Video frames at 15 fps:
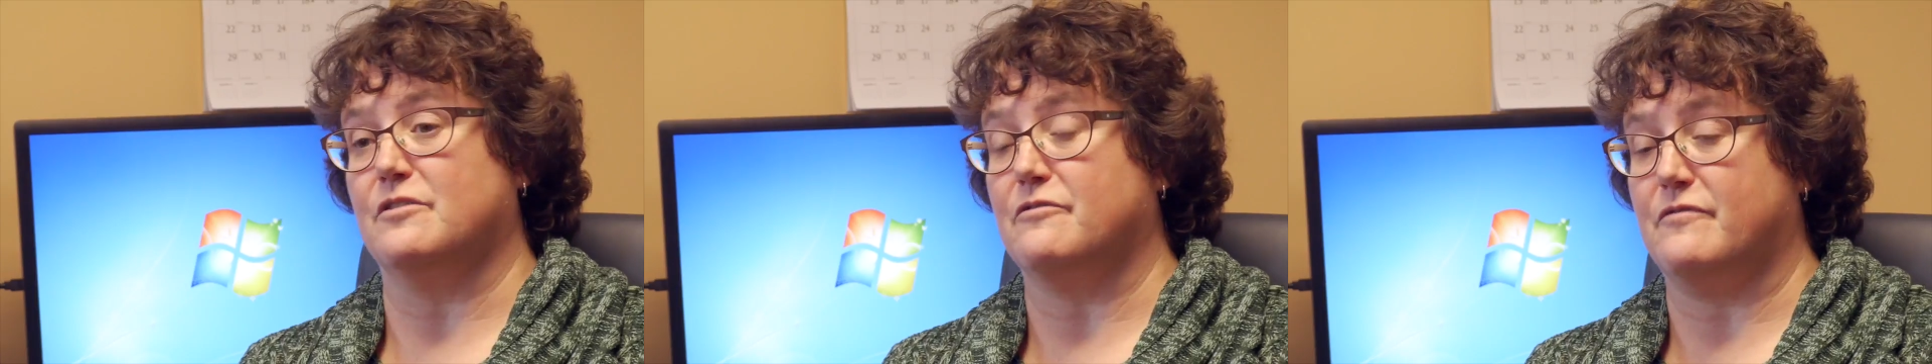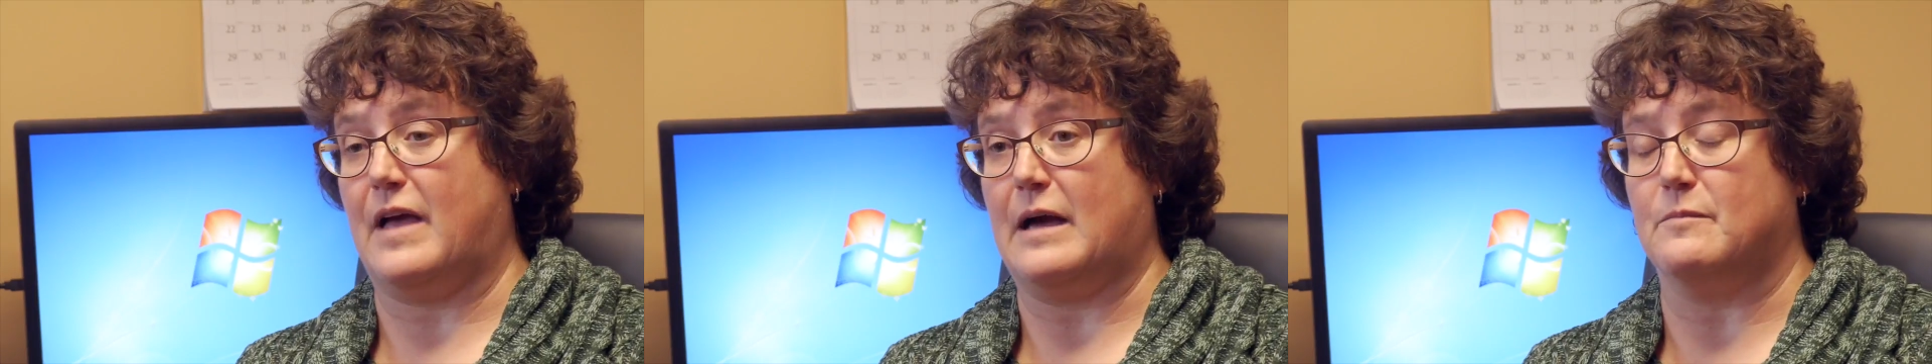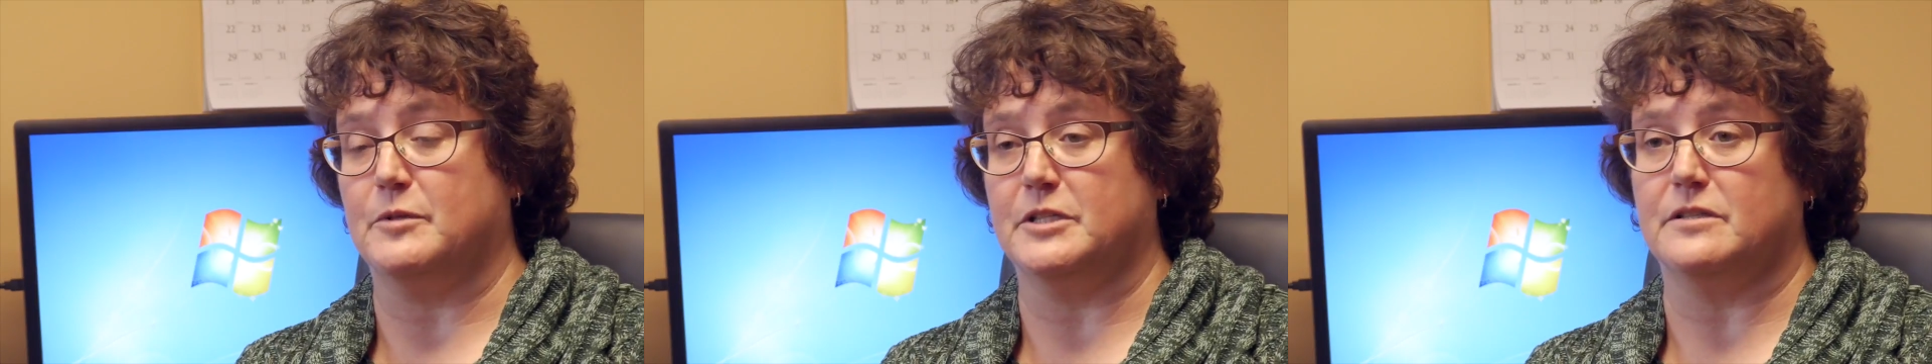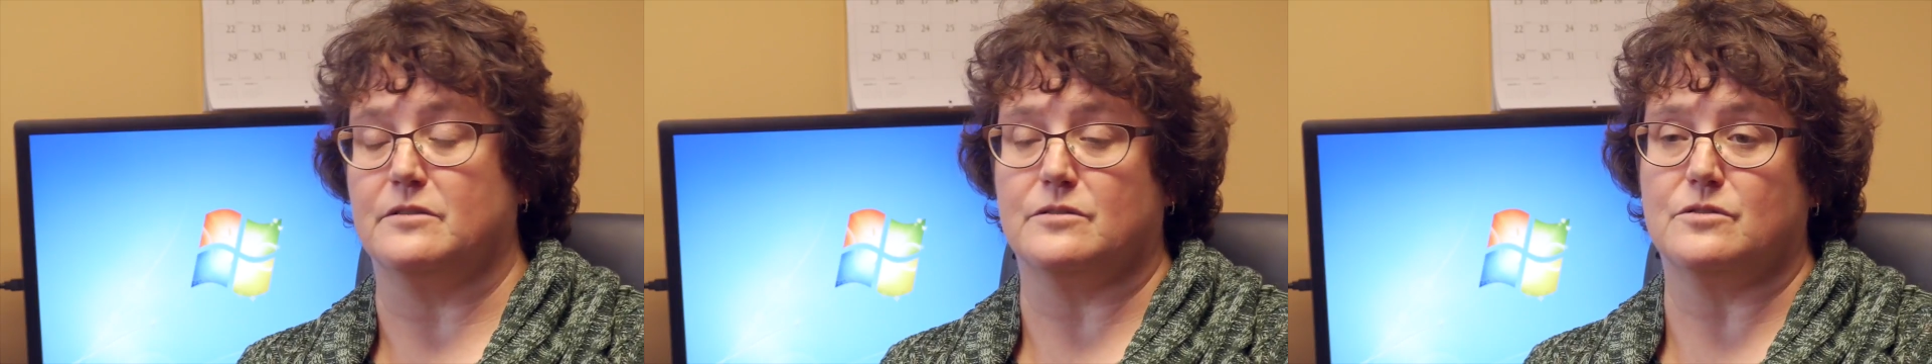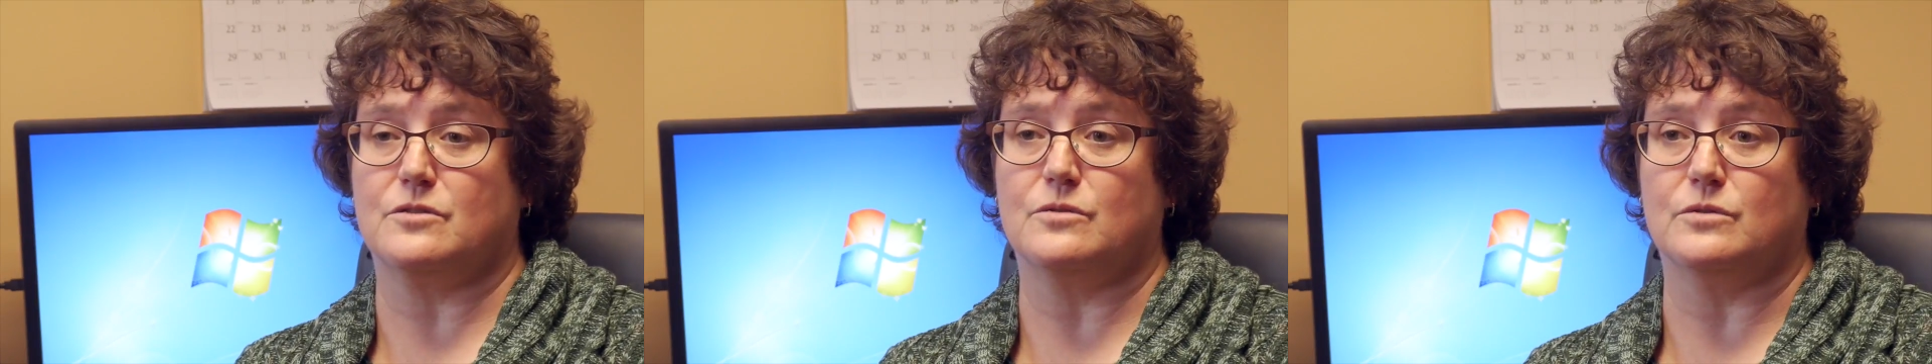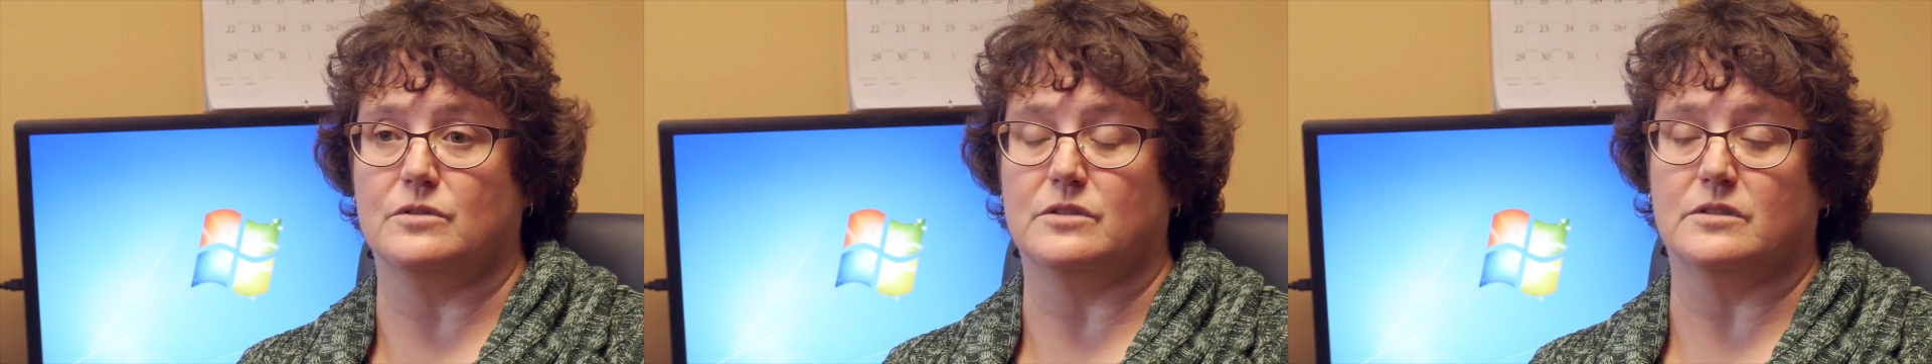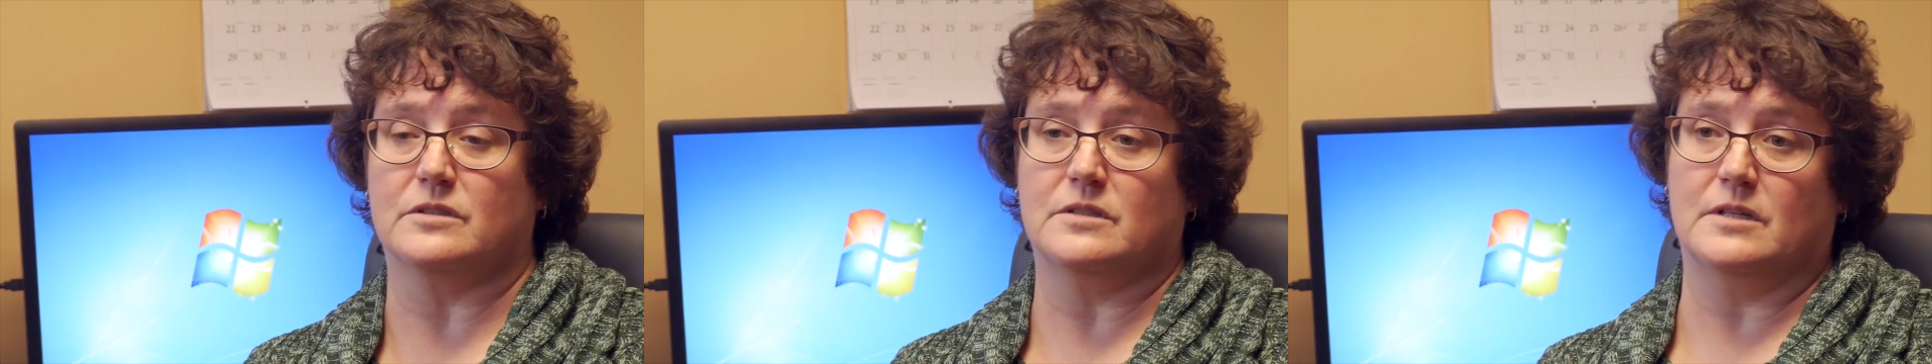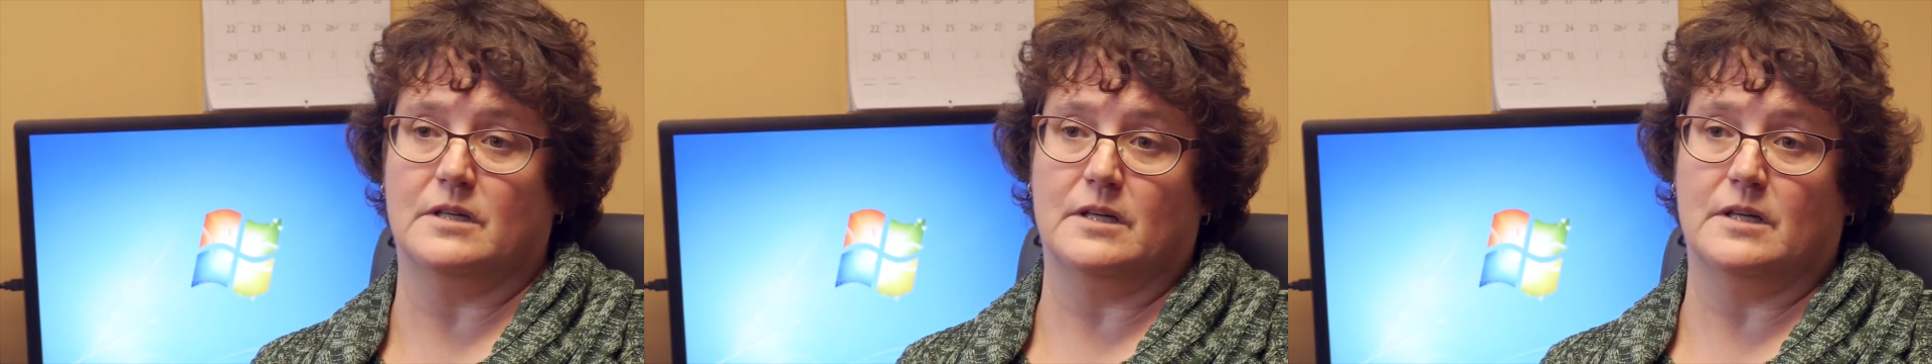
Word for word: their family, their school.